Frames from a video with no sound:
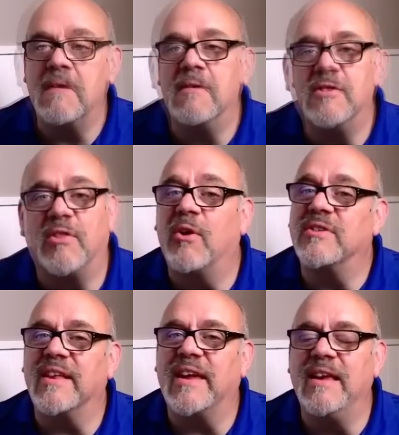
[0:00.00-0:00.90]
So those
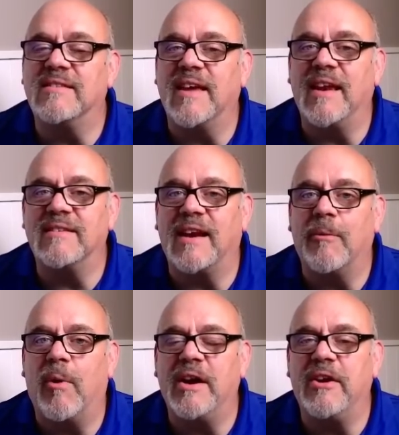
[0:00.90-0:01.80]
are the key settings that I
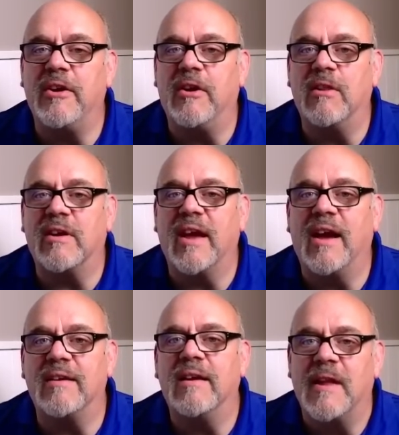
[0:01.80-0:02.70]
wanted you to look
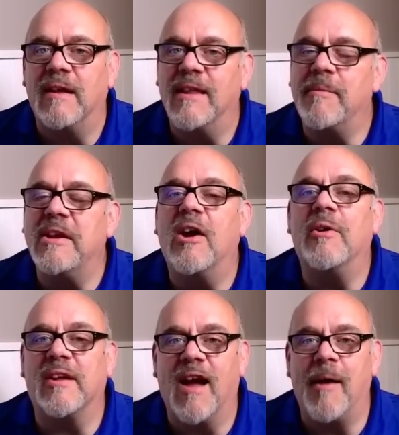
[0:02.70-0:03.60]
at. Let me know in
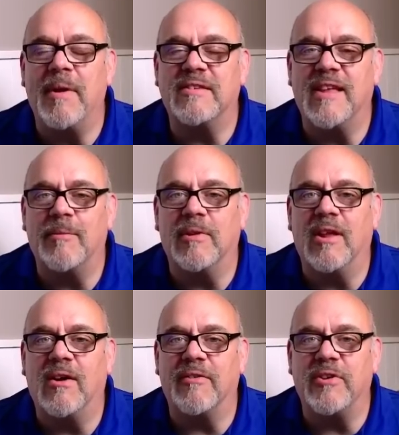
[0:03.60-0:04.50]
the comments down
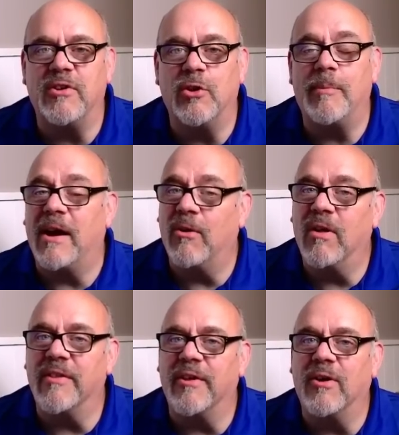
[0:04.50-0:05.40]
below if you knew about
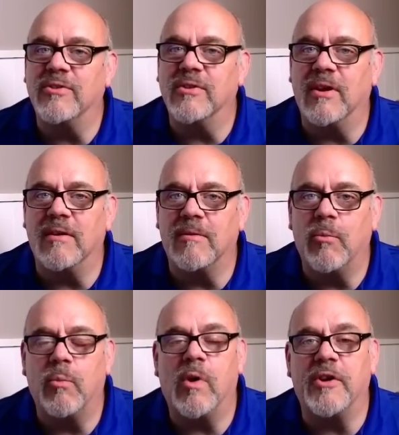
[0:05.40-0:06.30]
all of those or
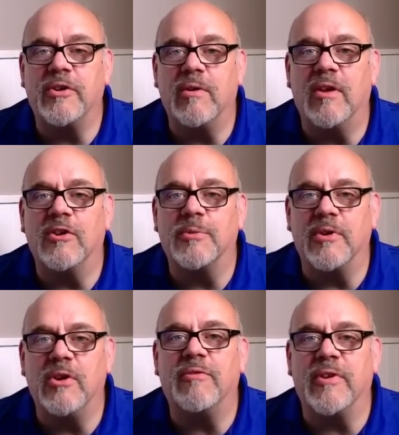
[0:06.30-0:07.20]
one or two of those were
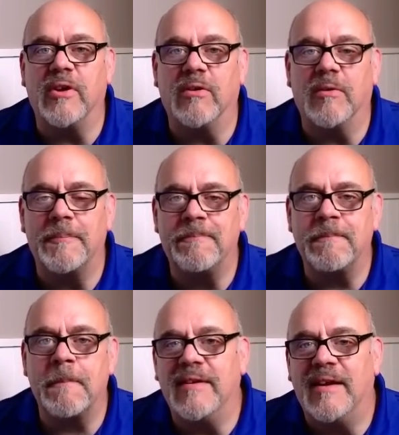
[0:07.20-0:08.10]
new for you.
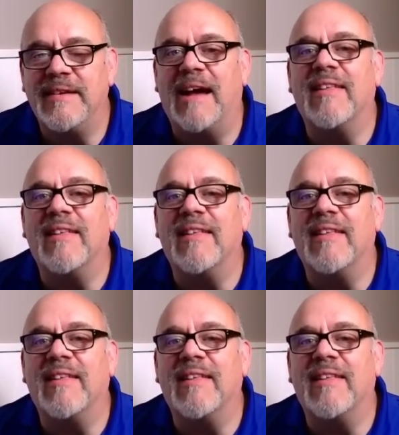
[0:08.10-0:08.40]
Now